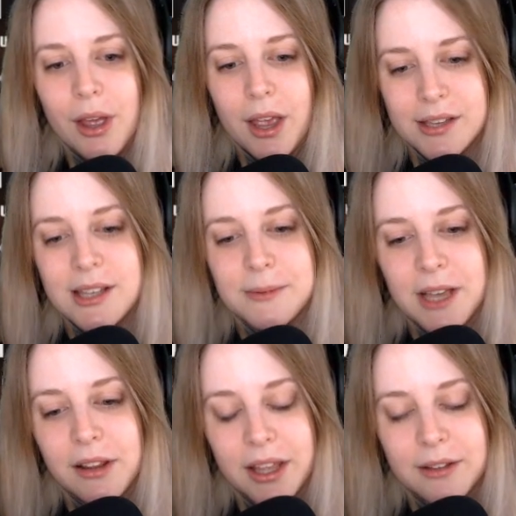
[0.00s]
except I
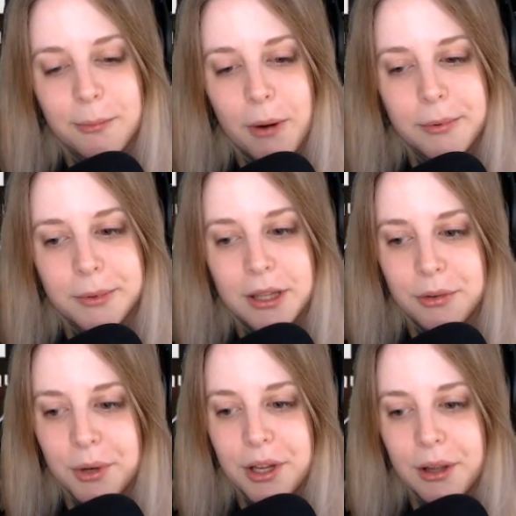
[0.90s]
liked probably
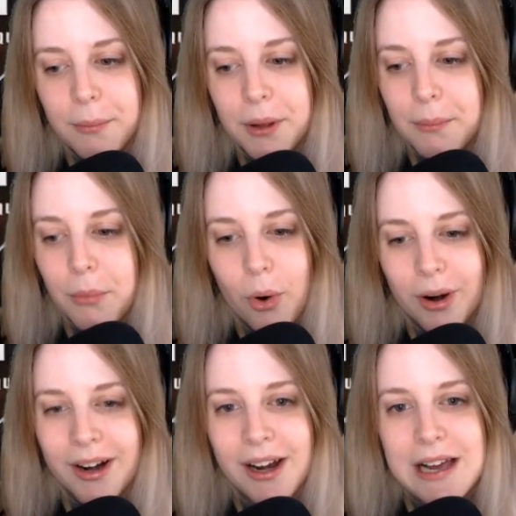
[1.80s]
three a bit
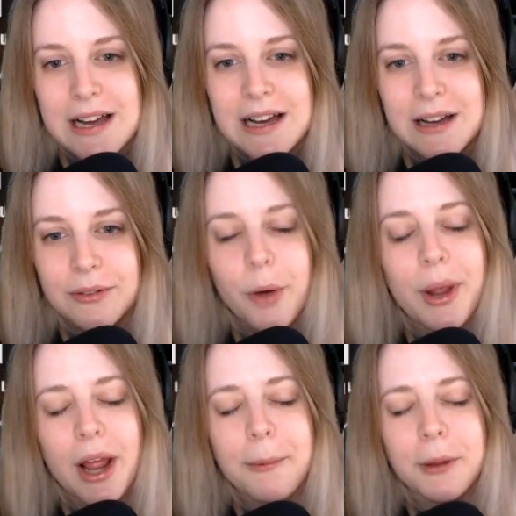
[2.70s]
more. Uh, no,
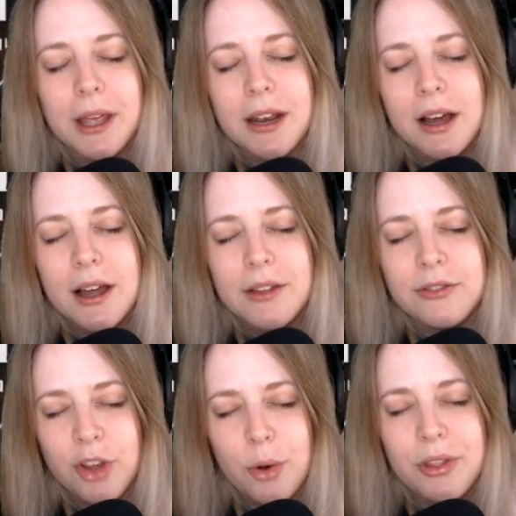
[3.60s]
wait, I played uh,
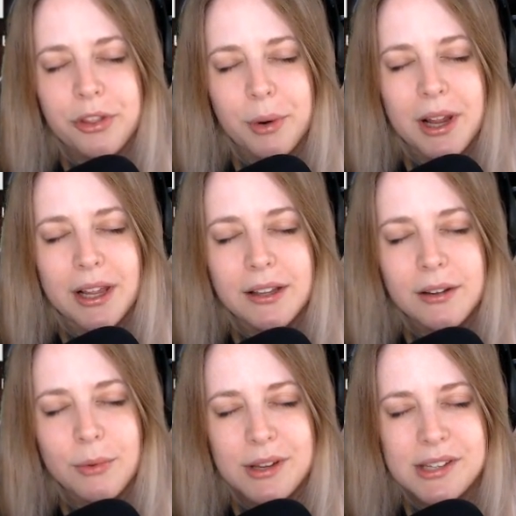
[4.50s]
two and three
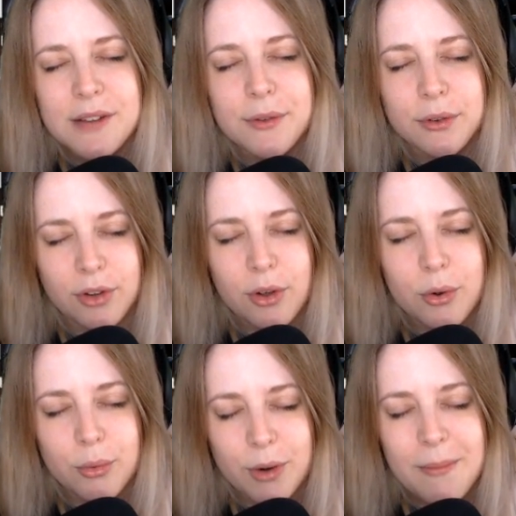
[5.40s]
Resident Evil
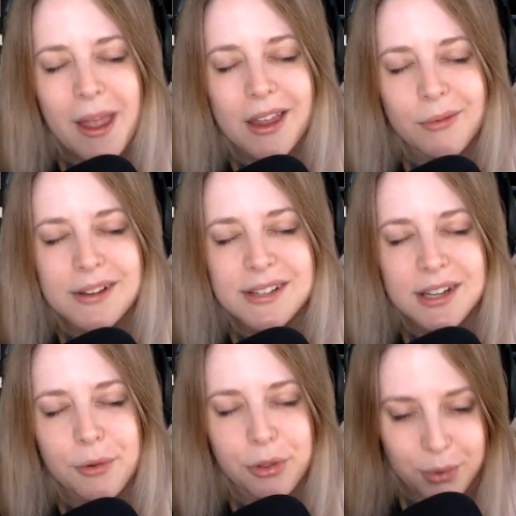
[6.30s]
2 remake and Resident
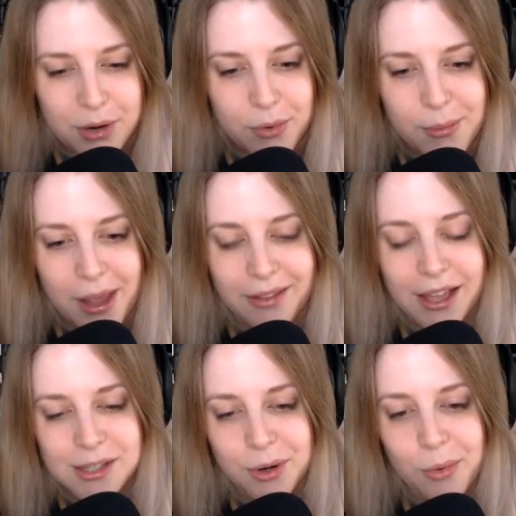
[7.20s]
Evil 3 remake.
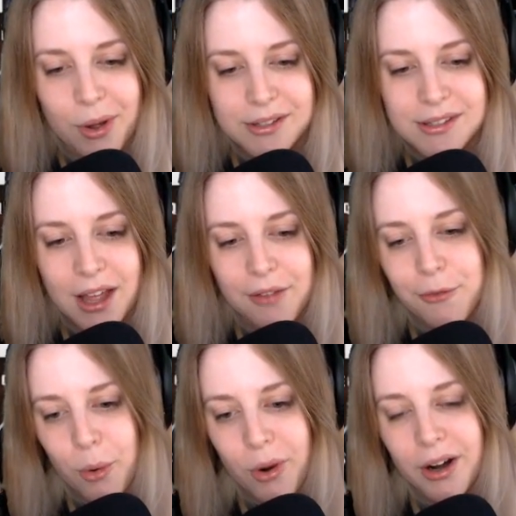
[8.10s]
That's what it was, not
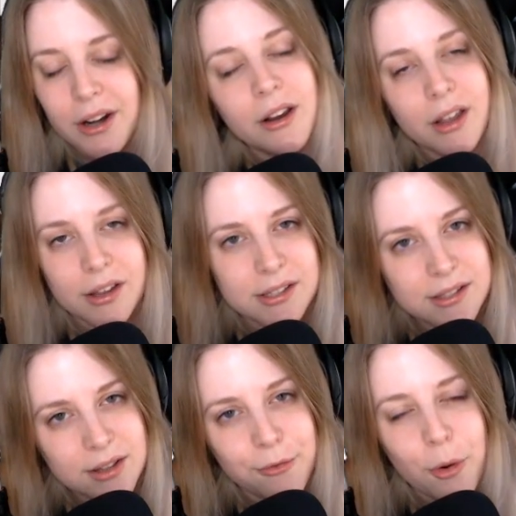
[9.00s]
four, because
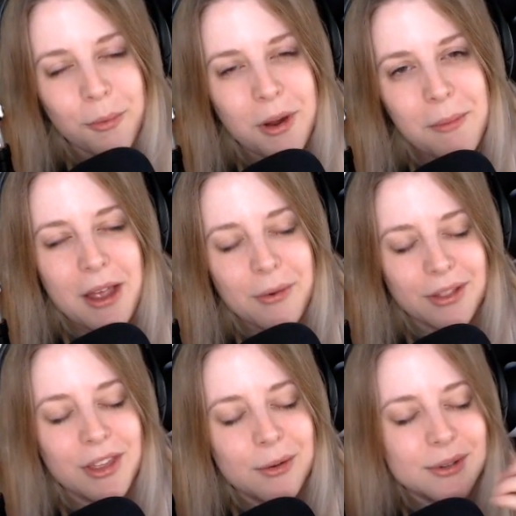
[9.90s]
the four remake I
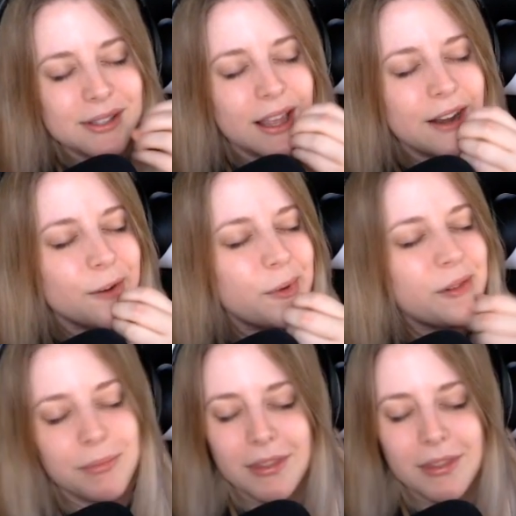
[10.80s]
think was later, but